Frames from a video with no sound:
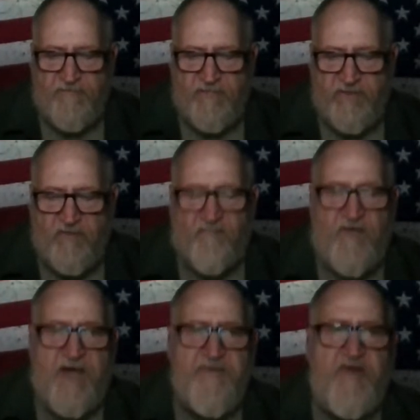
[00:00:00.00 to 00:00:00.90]
you can
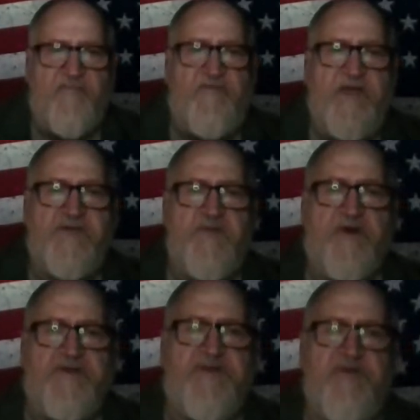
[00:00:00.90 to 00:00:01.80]
find me on
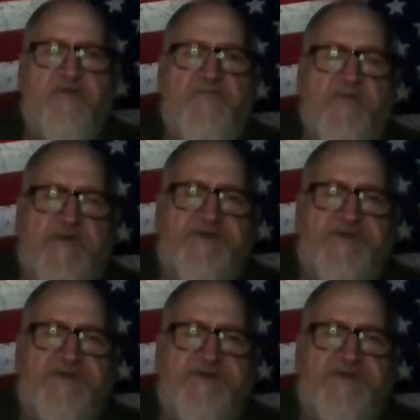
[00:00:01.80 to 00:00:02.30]
Facebook too if you want to